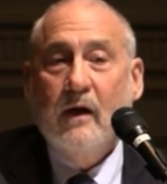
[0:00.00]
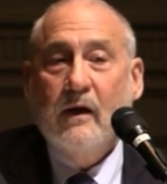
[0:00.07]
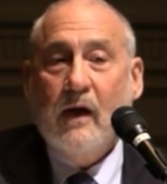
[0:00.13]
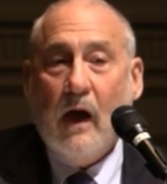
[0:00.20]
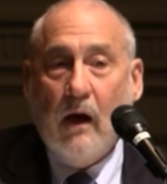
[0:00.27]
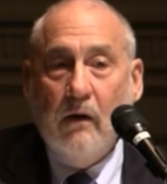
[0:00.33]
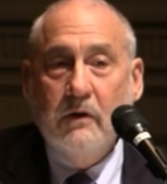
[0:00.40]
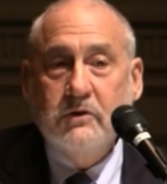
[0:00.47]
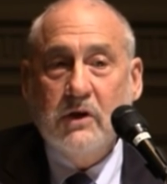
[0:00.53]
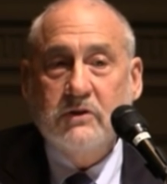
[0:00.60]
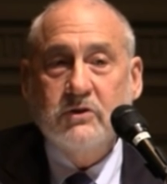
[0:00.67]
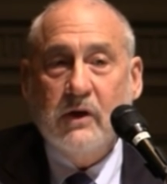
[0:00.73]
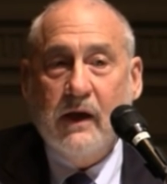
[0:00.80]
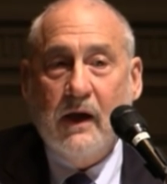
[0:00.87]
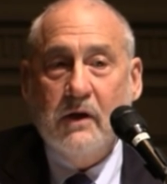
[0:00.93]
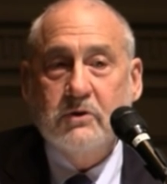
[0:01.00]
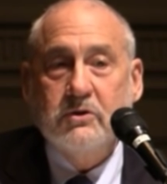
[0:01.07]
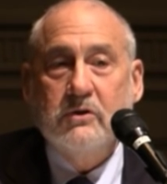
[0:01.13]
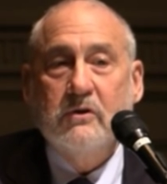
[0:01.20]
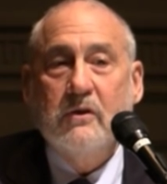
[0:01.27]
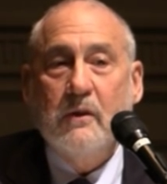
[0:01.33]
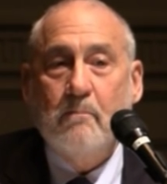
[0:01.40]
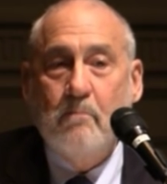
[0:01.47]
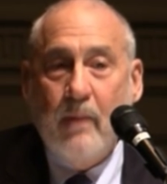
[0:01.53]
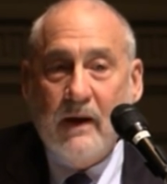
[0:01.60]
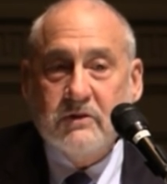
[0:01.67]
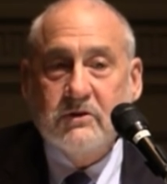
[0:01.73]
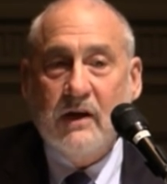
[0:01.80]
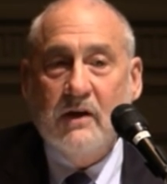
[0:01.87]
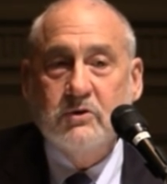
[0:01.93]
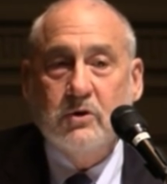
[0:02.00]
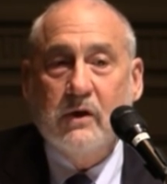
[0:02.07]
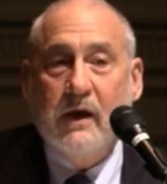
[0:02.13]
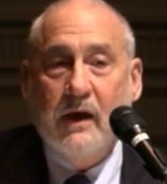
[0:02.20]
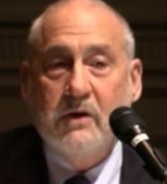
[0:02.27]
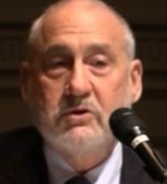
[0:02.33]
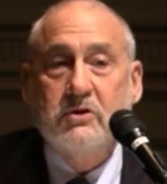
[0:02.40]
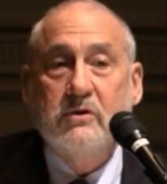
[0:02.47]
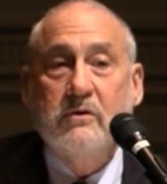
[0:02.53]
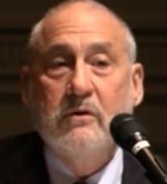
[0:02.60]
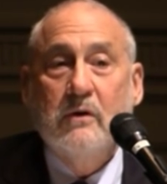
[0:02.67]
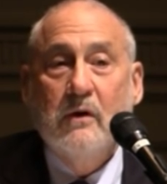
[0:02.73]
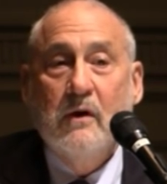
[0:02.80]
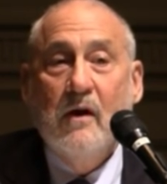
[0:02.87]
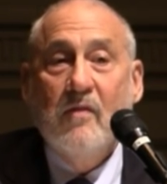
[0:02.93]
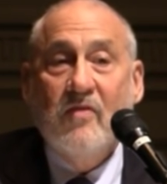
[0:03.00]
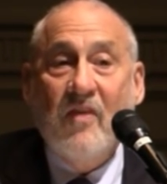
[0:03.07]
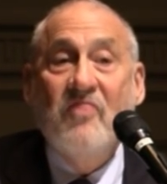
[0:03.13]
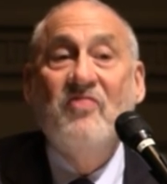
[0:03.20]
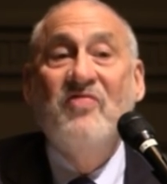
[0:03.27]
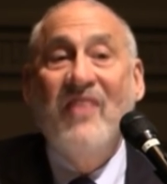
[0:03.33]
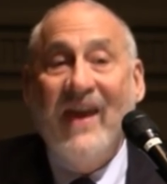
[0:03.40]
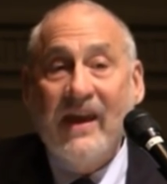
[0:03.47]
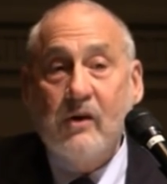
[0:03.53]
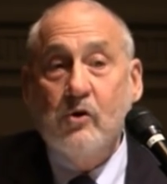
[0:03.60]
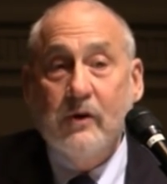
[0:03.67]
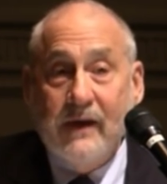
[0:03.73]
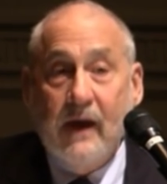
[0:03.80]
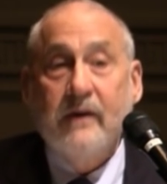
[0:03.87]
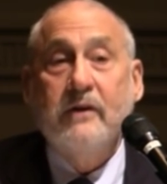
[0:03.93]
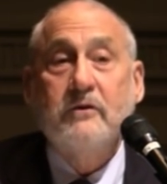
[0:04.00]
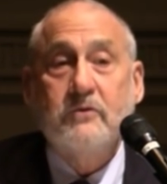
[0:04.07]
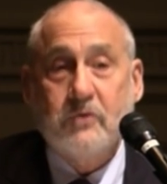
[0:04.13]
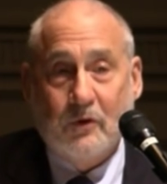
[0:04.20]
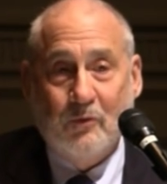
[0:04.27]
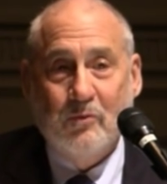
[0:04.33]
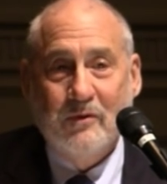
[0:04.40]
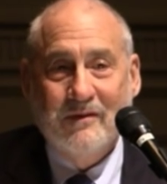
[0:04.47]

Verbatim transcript: college education, to the best education that they could get into.